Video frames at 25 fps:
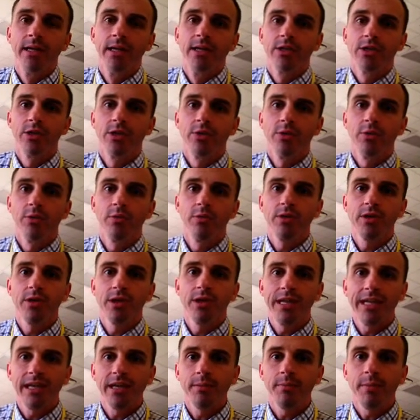to
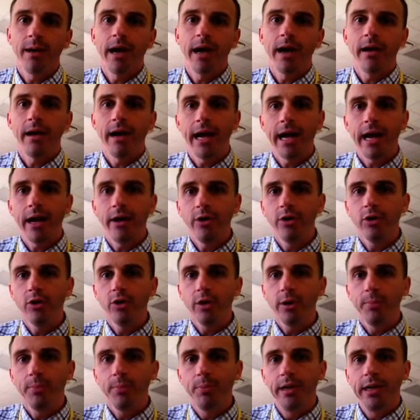think about how you're going
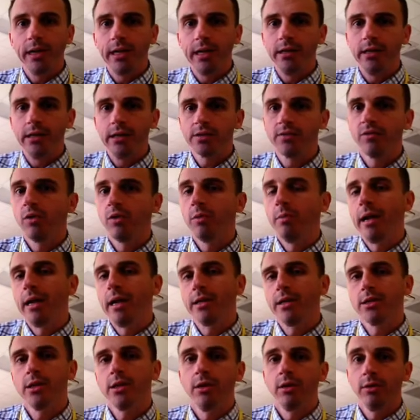to put it in this format.
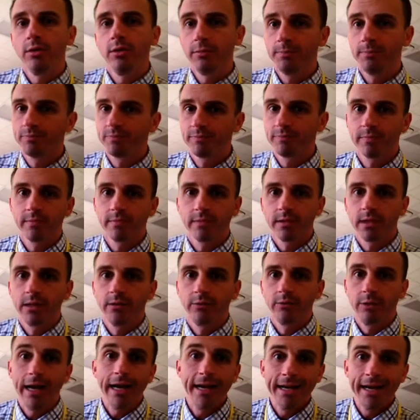So,
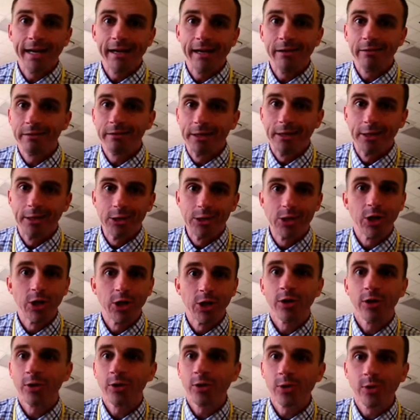right now, in a
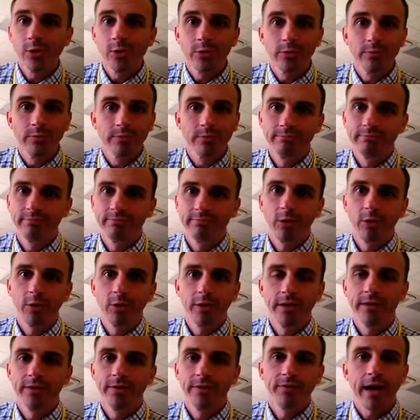journal, on
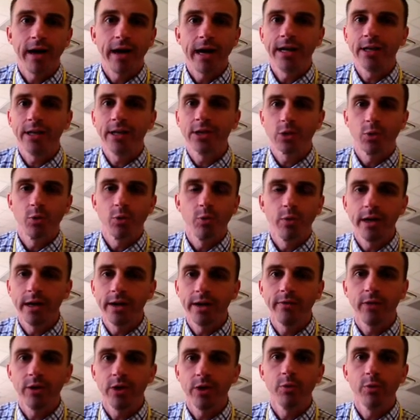a device, or
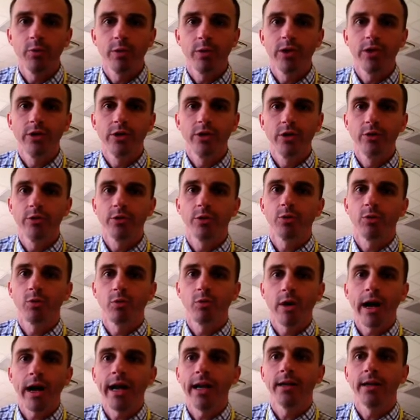whatever you want to do to
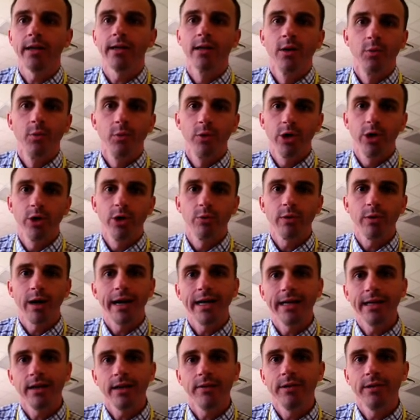write, where you're
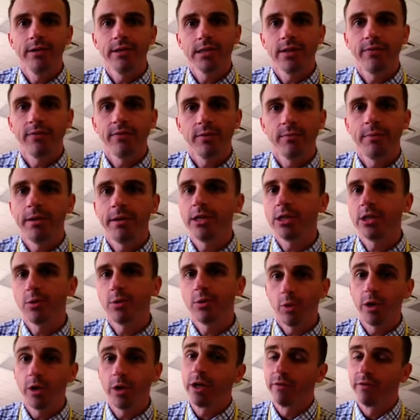writing down this information,
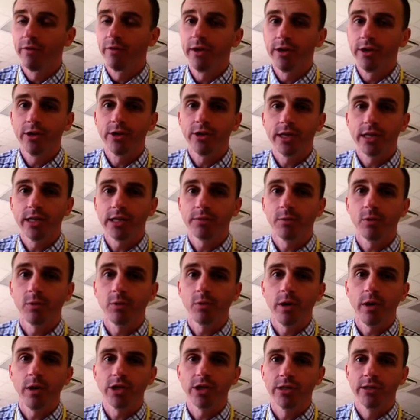where you've written your testable
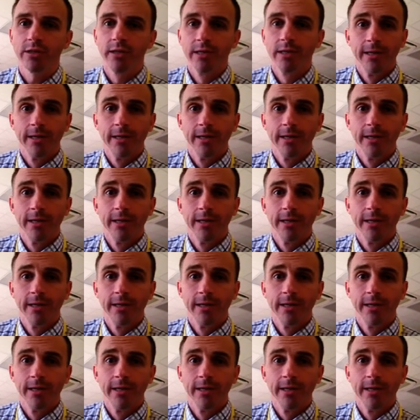question,